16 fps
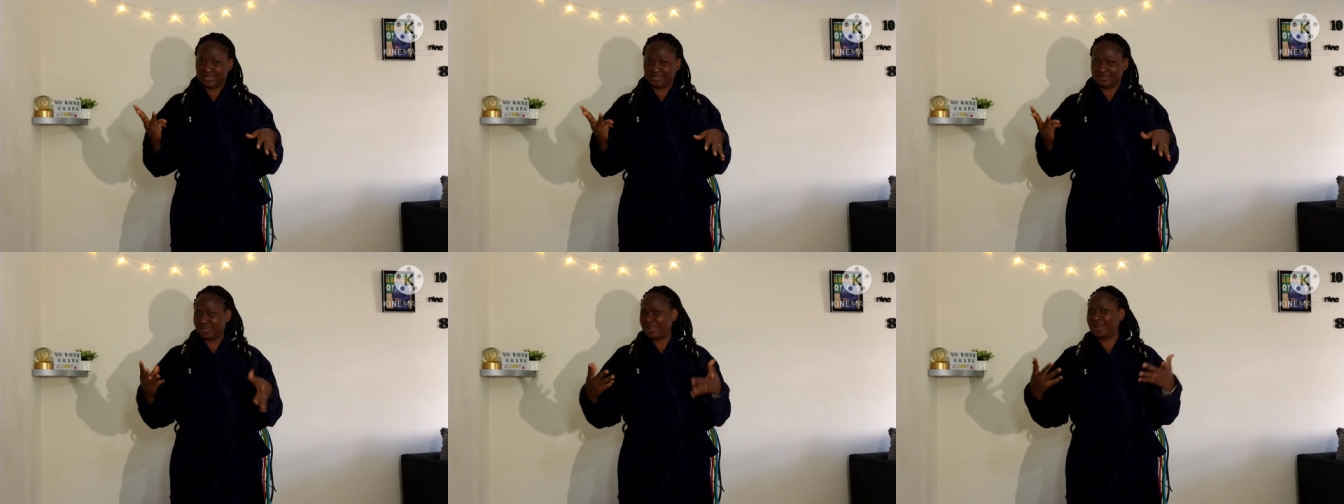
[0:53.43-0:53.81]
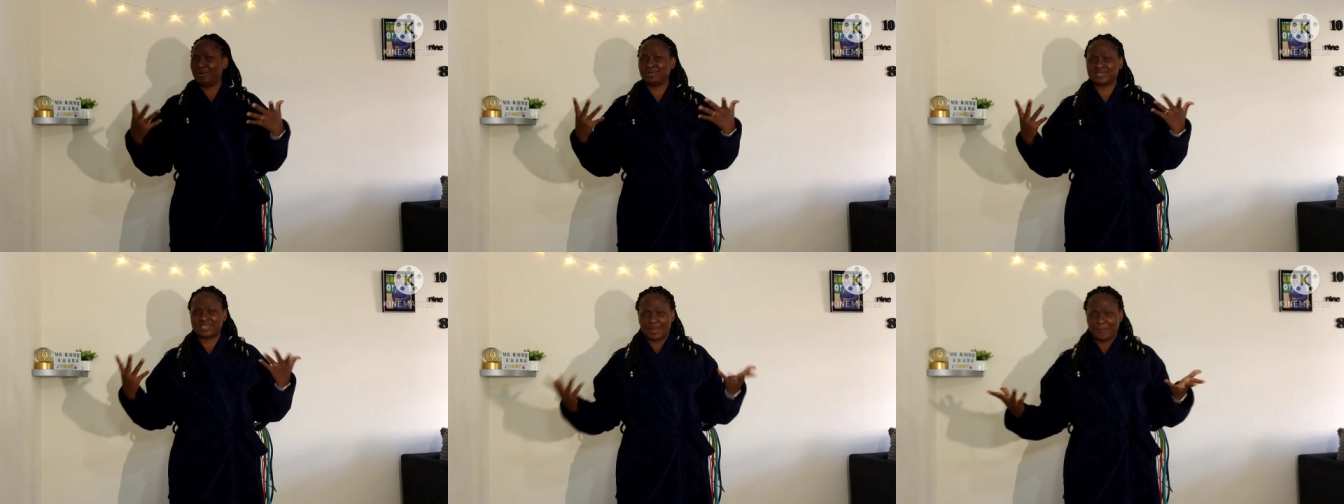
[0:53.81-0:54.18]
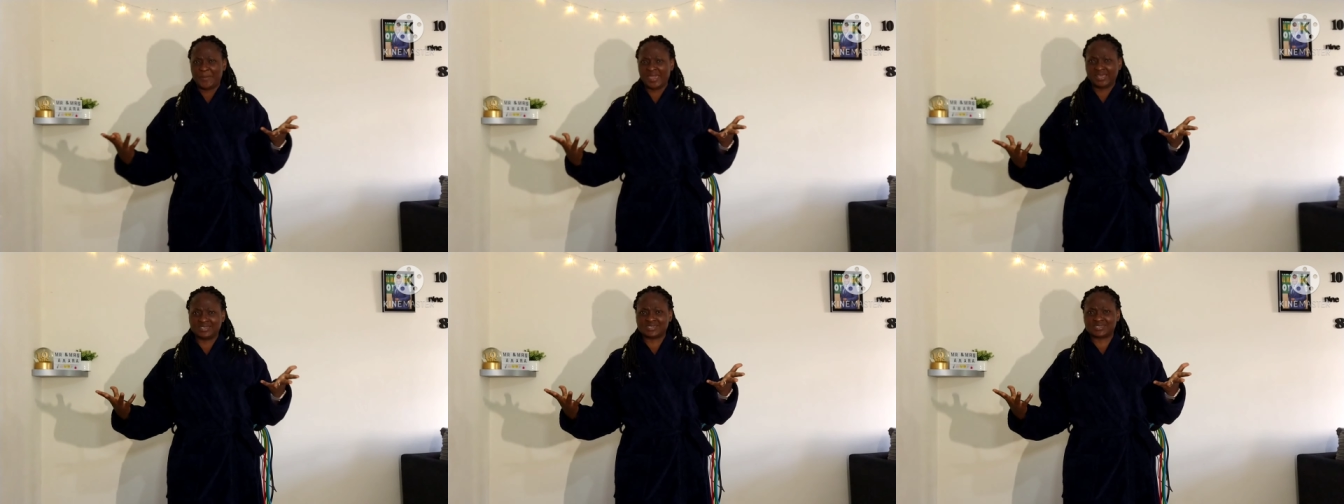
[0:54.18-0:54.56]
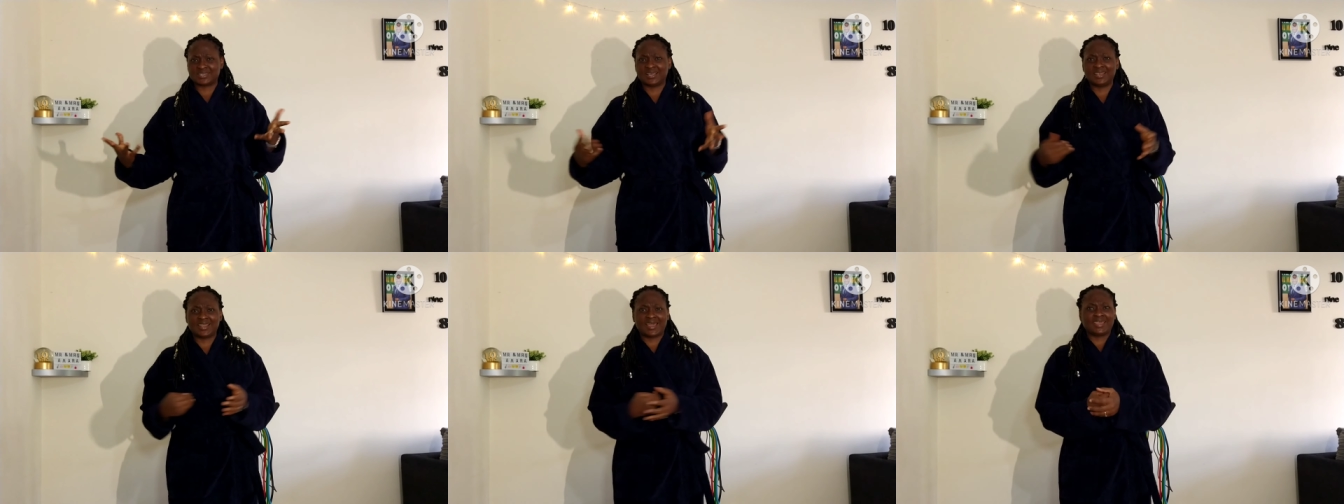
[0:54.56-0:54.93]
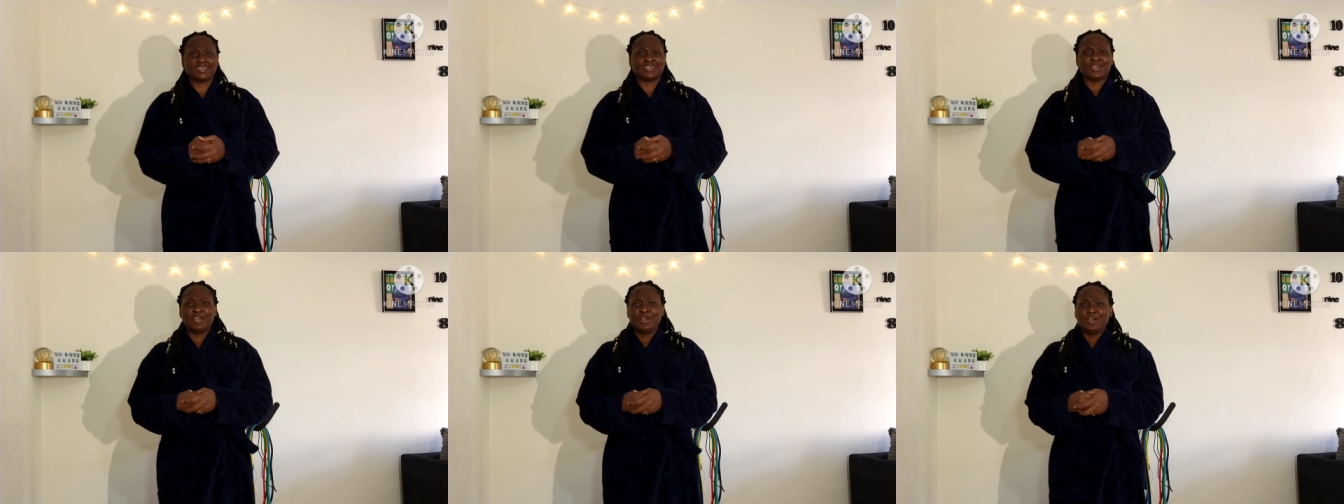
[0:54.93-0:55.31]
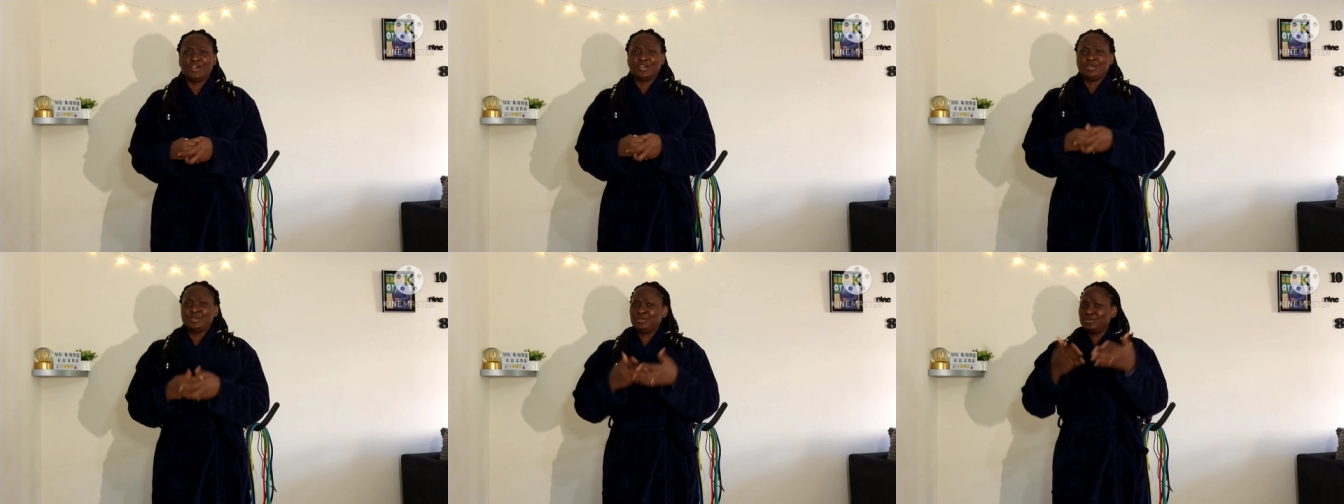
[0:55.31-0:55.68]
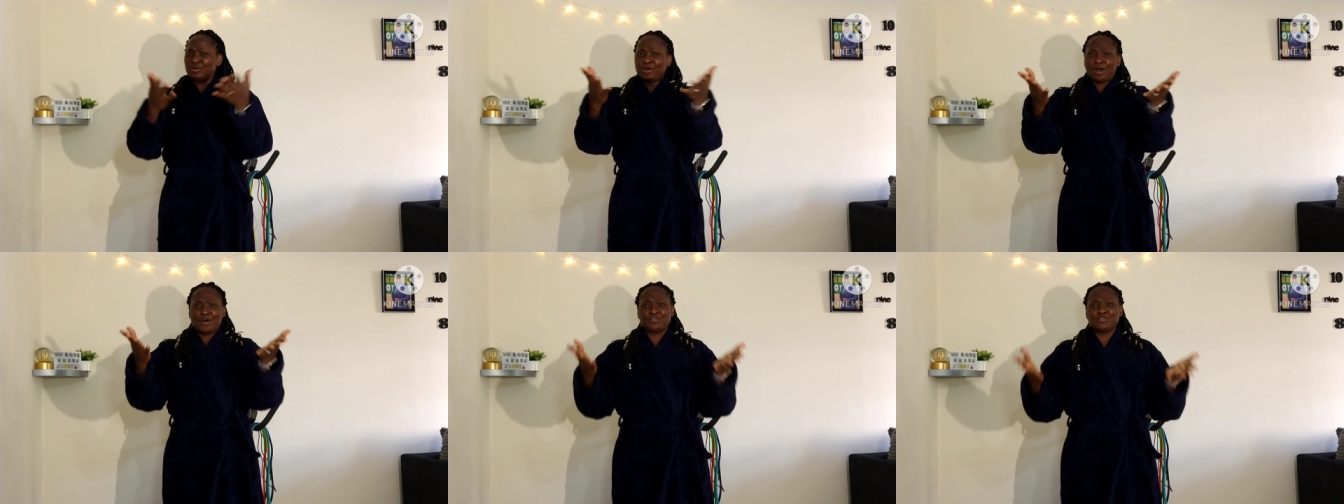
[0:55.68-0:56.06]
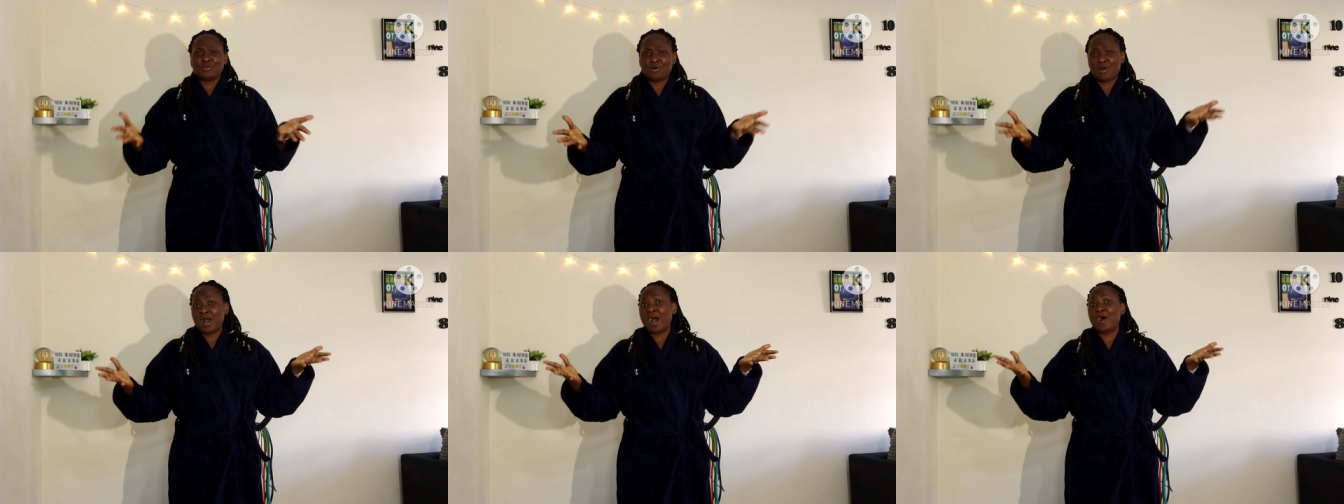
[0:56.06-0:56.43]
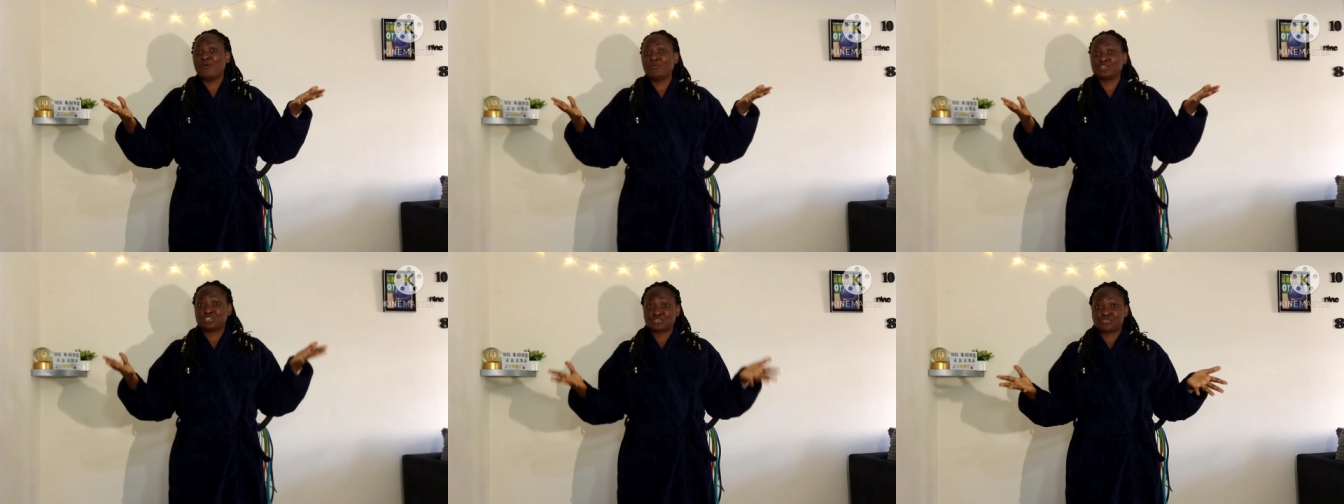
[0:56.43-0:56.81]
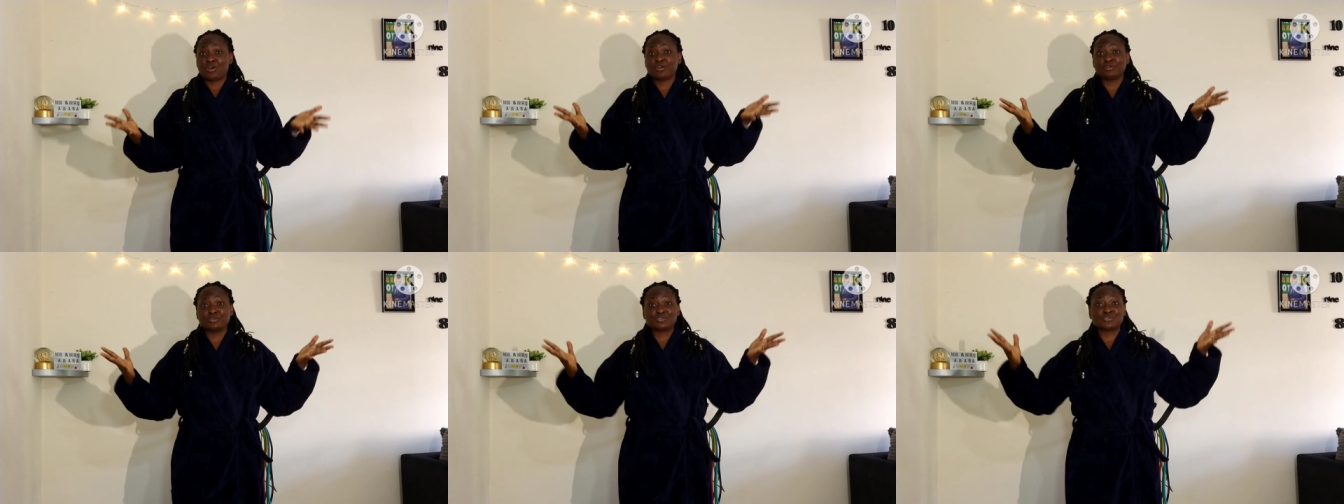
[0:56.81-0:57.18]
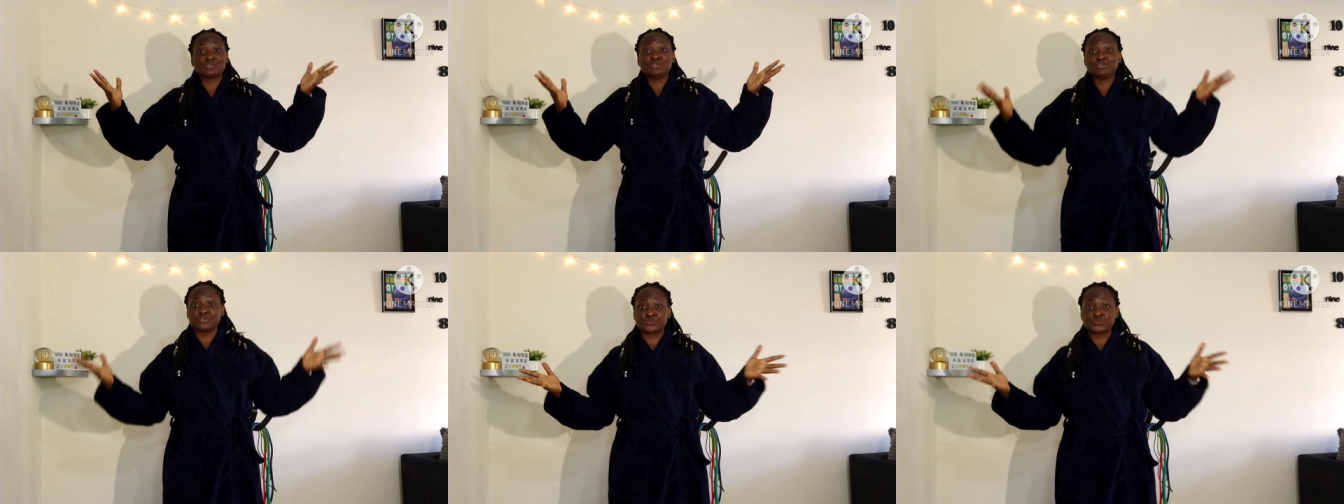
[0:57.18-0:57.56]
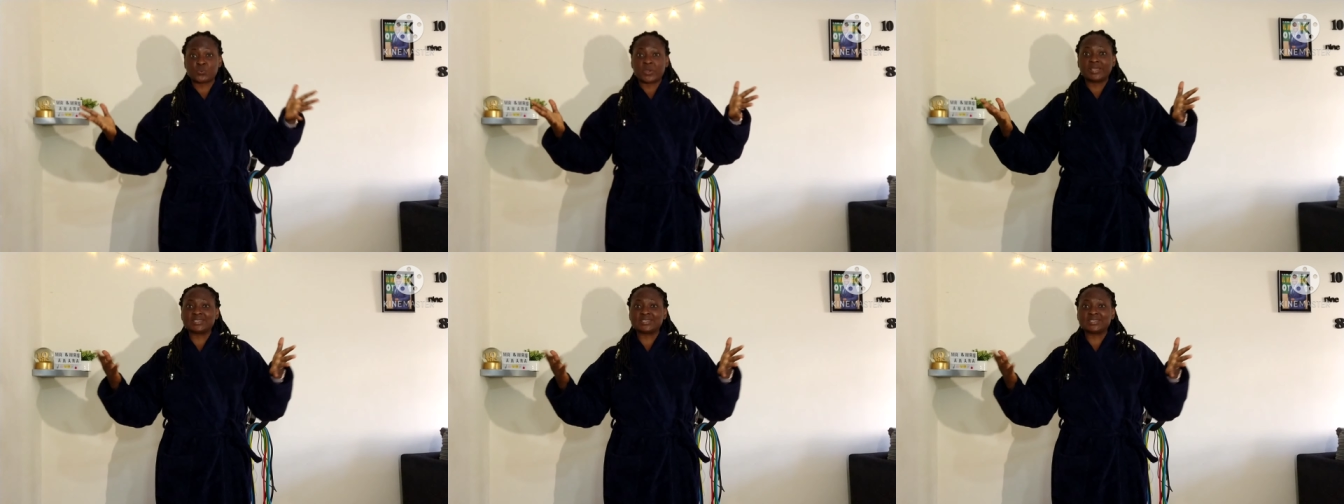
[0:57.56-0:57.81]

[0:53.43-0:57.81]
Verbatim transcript: days. And I was amazed. I'm like, you all know how we struggle to lose